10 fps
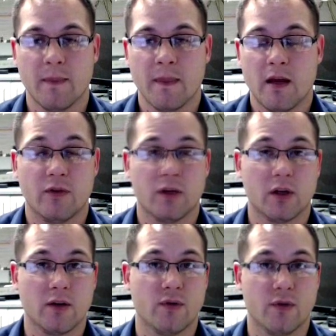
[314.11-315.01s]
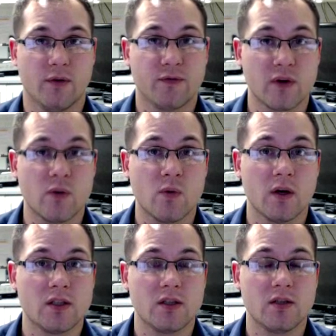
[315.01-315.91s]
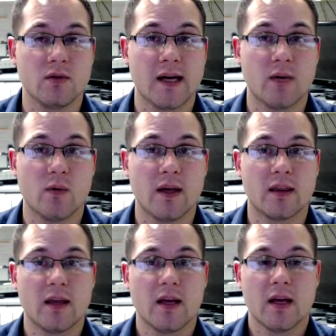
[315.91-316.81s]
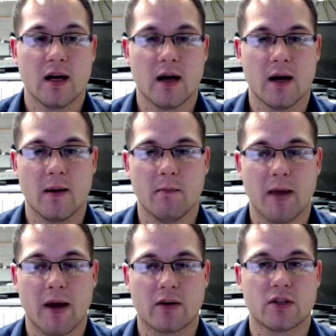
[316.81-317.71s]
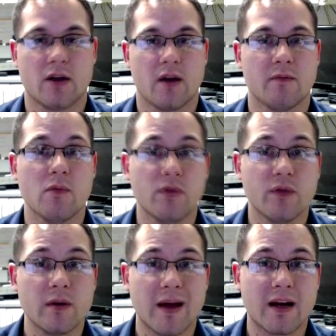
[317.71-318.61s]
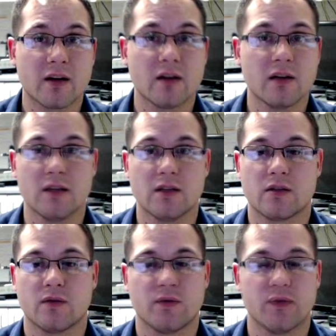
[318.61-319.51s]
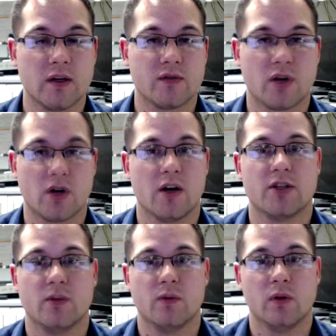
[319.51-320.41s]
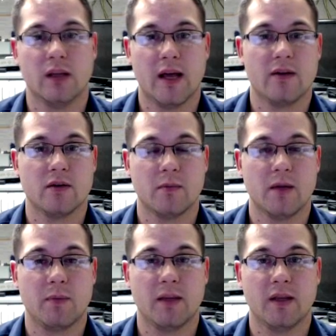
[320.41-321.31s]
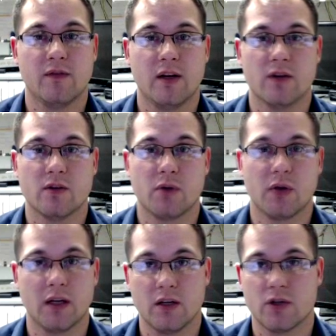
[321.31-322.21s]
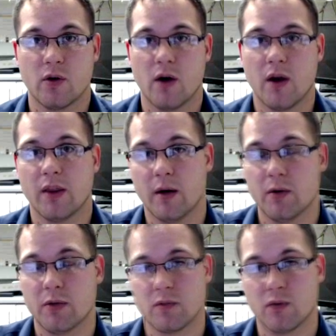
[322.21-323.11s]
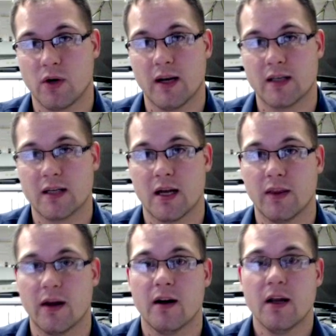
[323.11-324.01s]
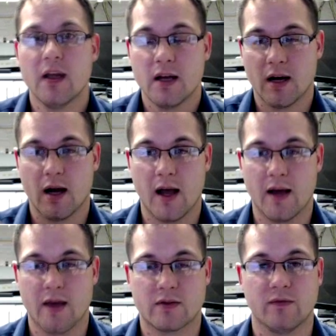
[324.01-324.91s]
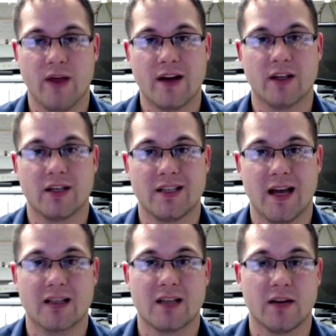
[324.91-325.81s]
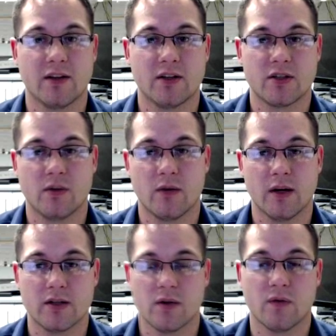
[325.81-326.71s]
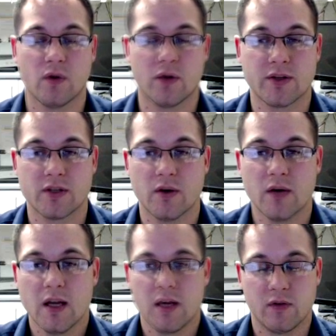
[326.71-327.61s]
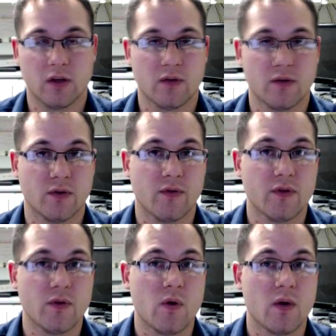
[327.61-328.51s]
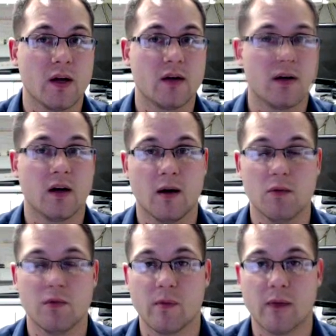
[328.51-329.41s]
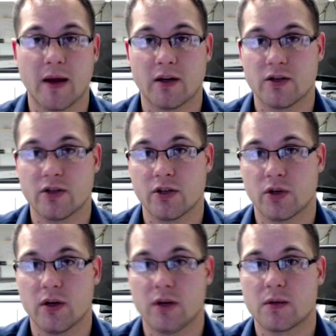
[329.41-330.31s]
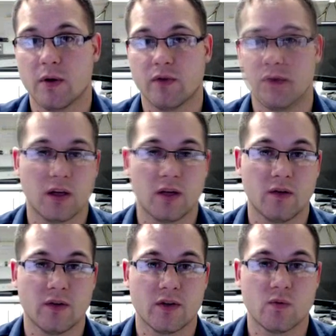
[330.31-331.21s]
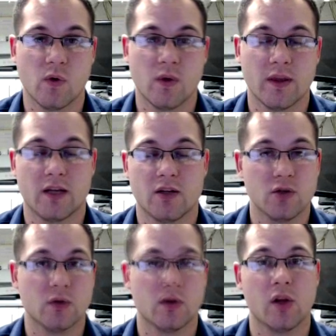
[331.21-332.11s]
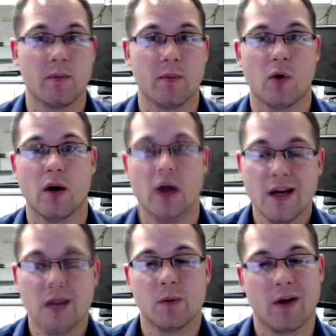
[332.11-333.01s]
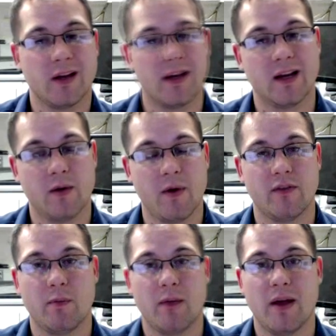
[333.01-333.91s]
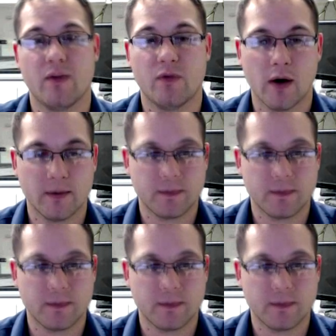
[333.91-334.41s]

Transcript: If you're looking for a free one to do that with, Microsoft Movie Maker is free of charge, and it will allow you to manipulate videos, put an intro on there, put some credits on there, have some flashing text on there, so on and so forth. So if you're looking for a free one, Movie Maker is your choice, but if you're looking for one that can do a little bit more, you're probably going to end up having to pay for it.